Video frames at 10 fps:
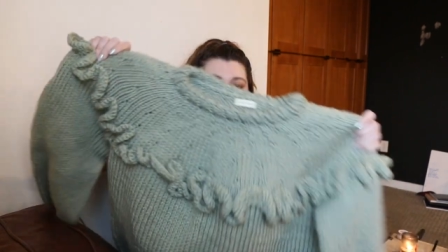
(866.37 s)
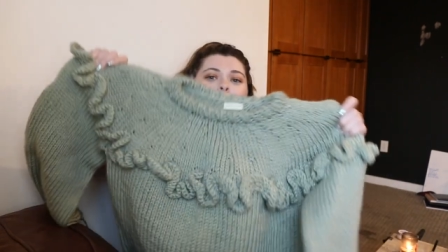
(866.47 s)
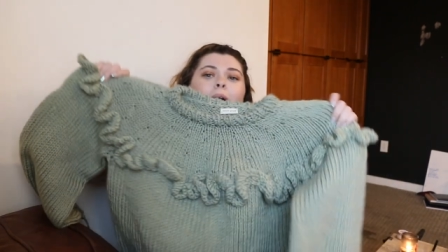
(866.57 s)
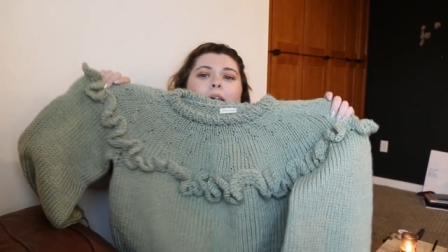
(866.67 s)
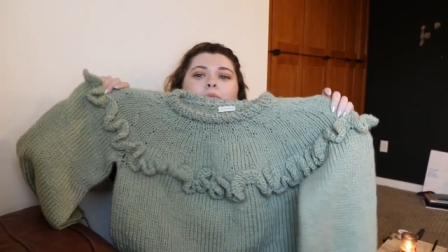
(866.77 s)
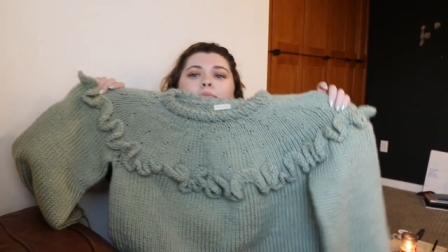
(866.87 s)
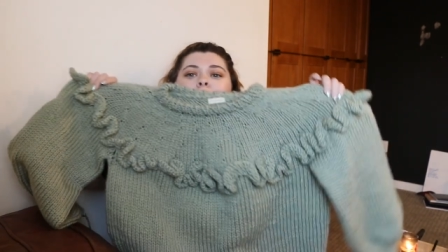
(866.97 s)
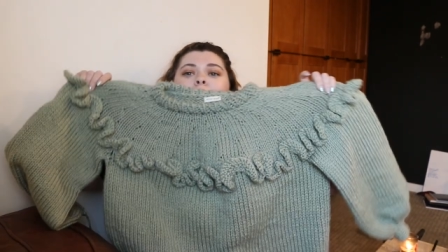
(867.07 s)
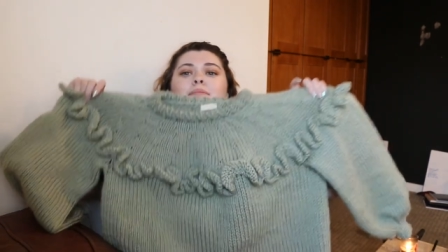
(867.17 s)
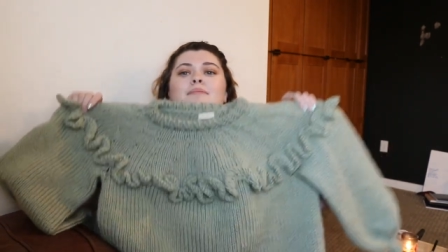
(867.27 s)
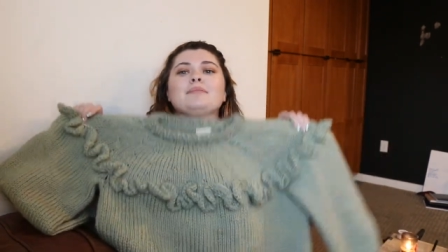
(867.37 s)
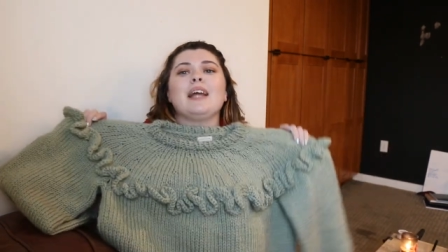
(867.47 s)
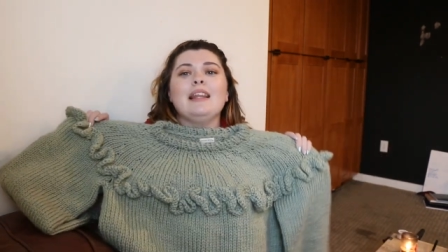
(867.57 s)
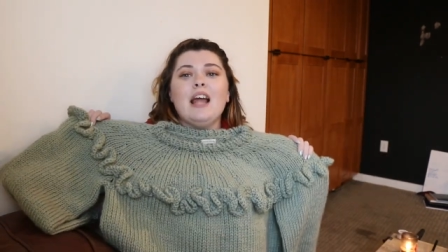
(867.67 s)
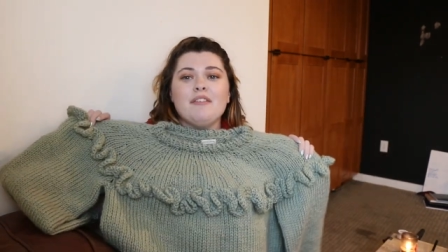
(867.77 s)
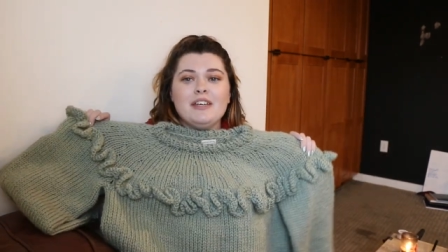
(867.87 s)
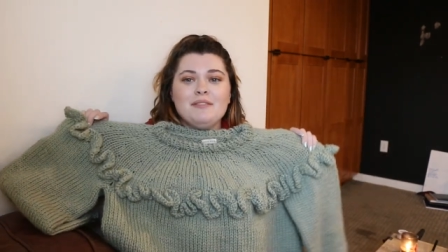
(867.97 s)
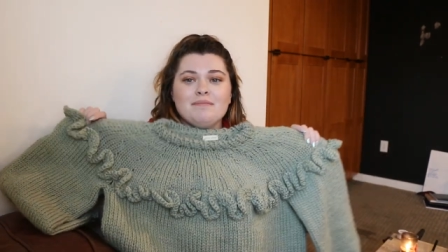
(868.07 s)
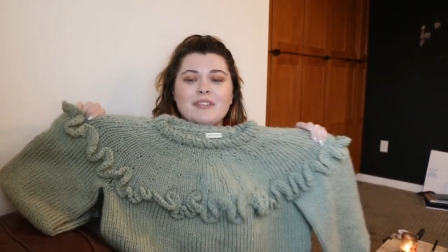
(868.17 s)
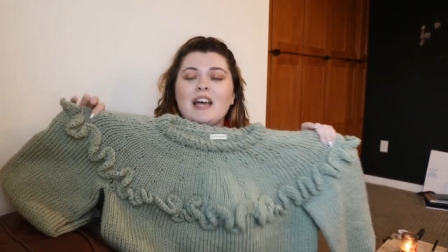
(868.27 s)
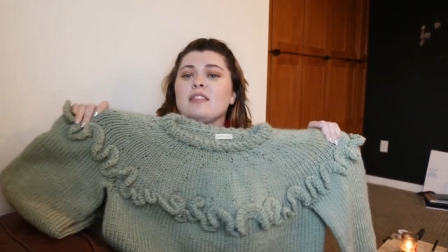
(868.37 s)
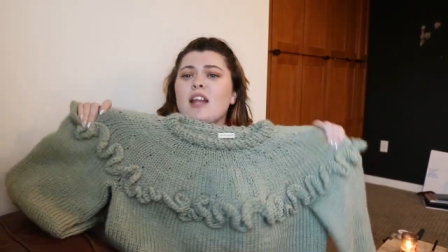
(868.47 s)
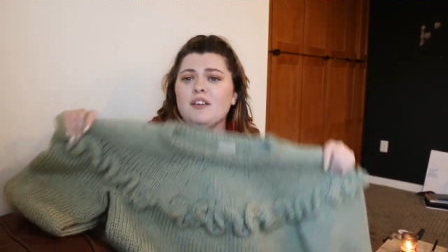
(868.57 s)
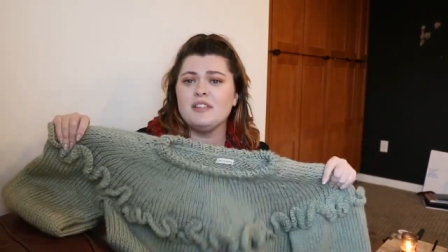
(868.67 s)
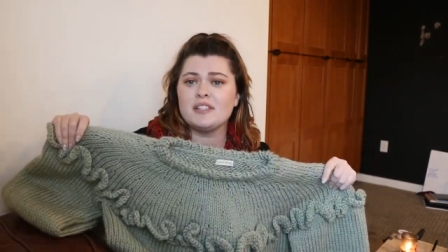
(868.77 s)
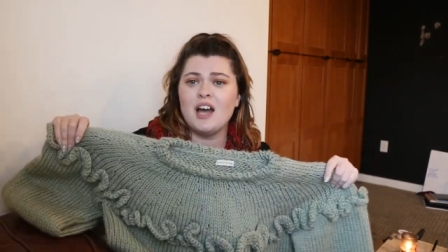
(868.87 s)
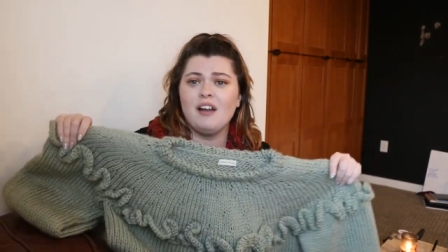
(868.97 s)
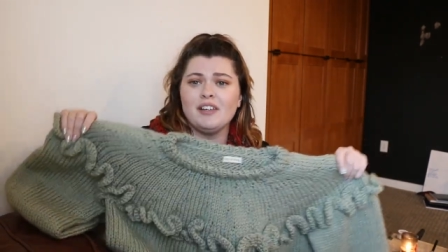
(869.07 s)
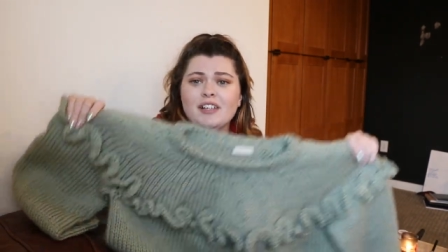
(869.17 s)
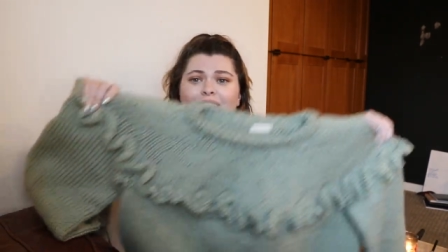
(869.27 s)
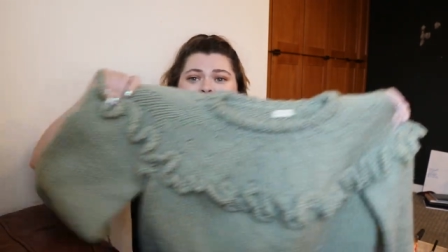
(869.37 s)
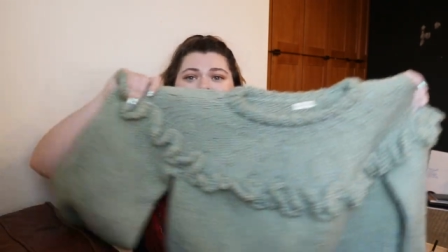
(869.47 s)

But I love it. I love this color.